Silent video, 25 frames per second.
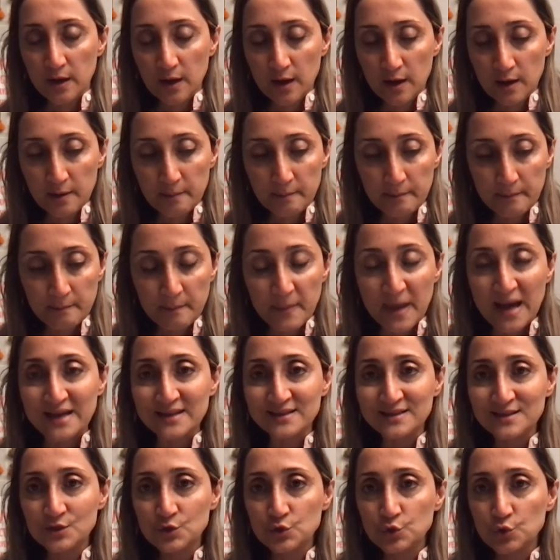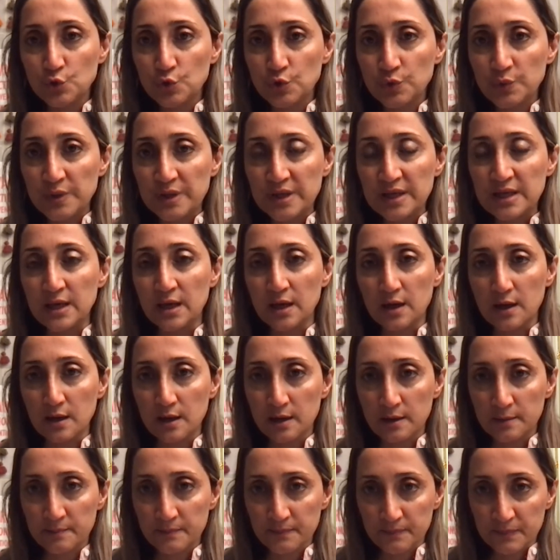um, mandatory
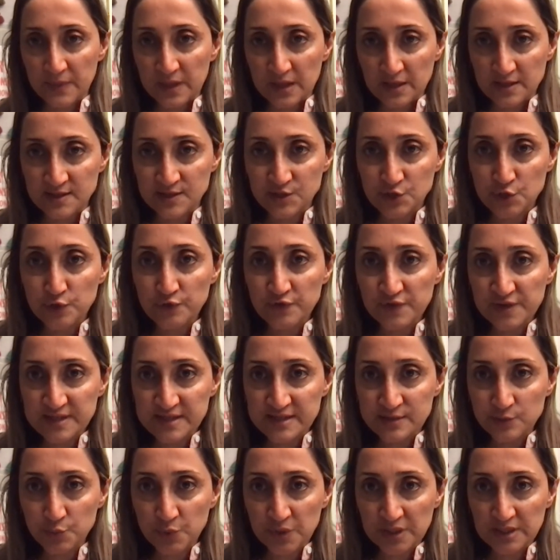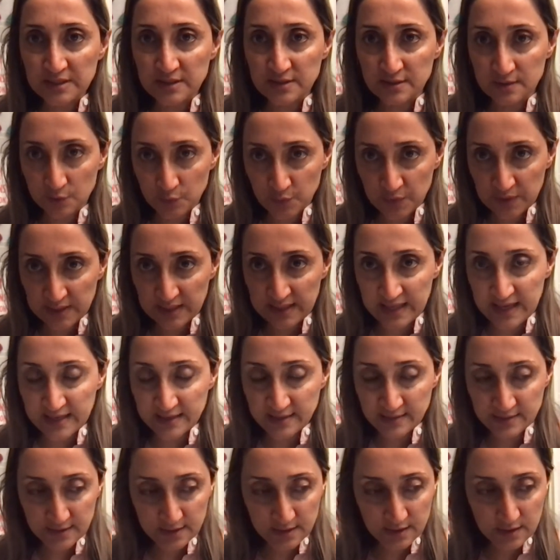um, service with with
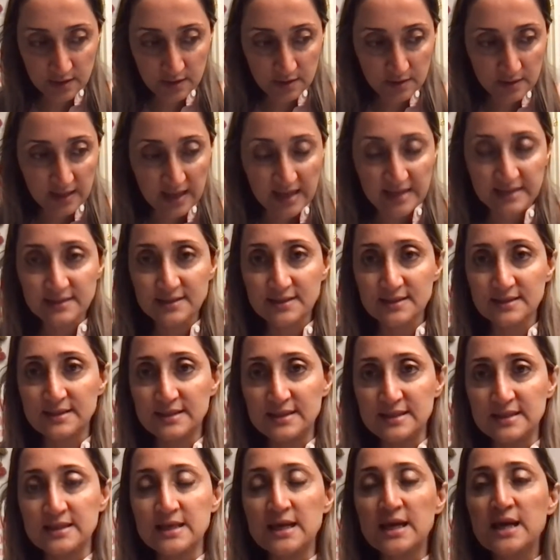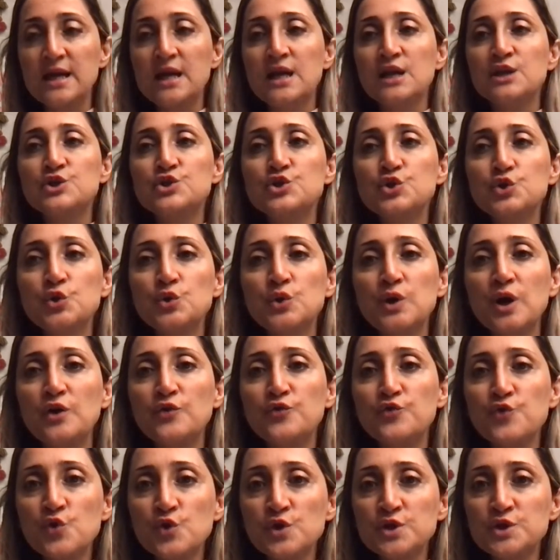that uh, entity. So,
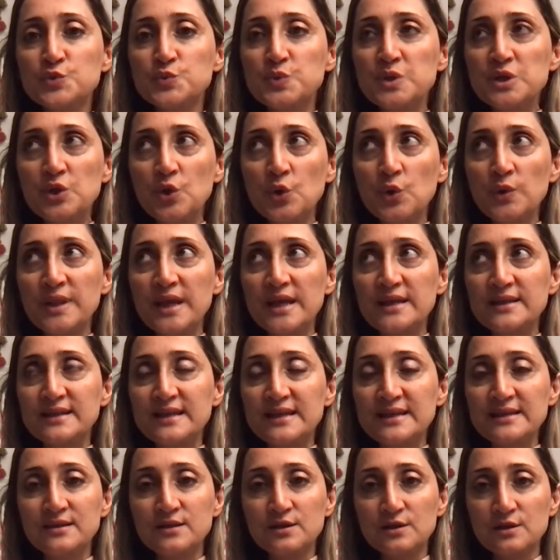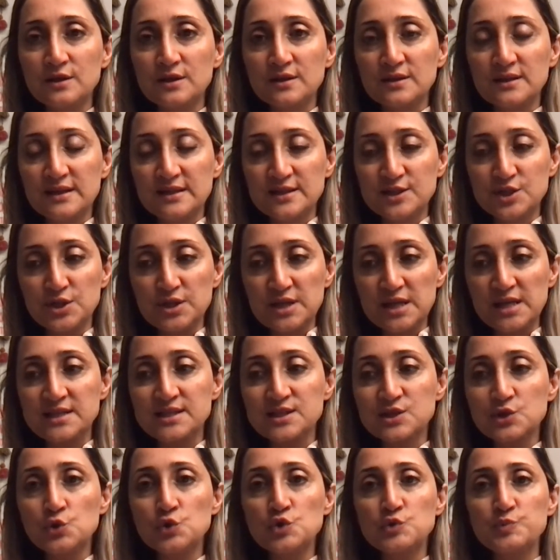of course, we know that then the, it's an
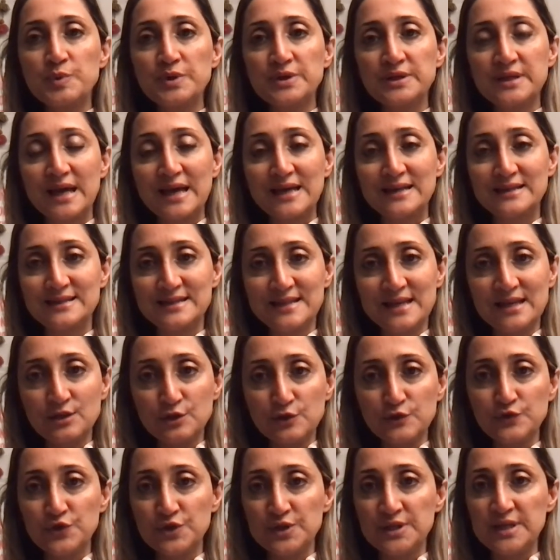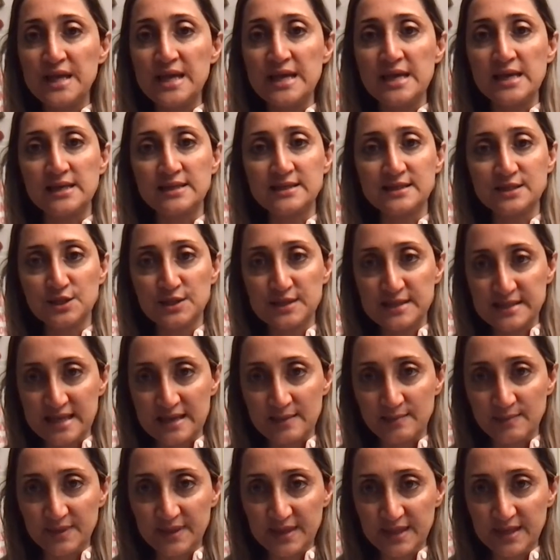excuse, but at the end of the day, it's the
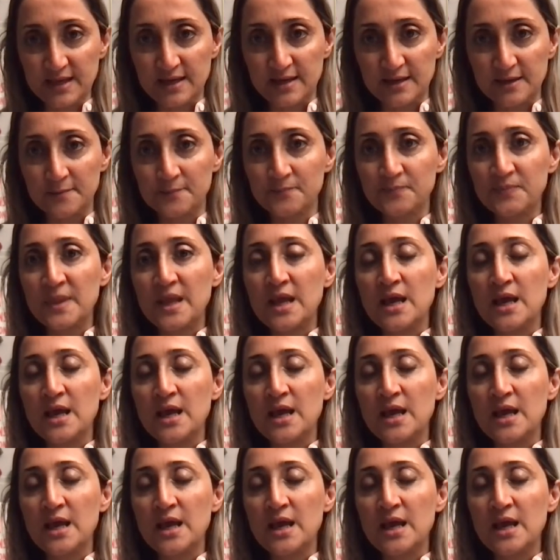same thing.